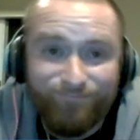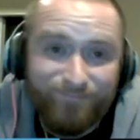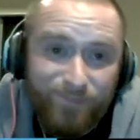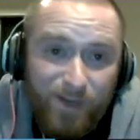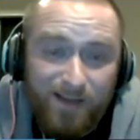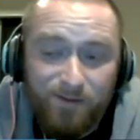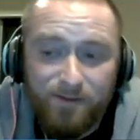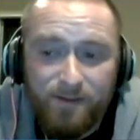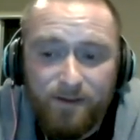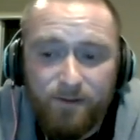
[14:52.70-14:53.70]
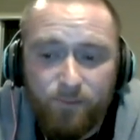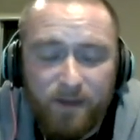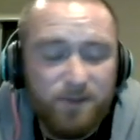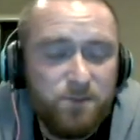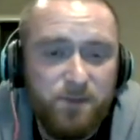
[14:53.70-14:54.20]
Well, what
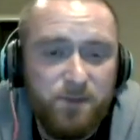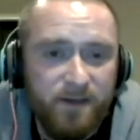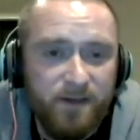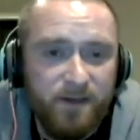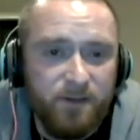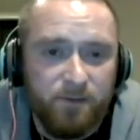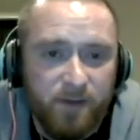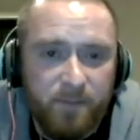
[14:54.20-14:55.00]
else were you going to do?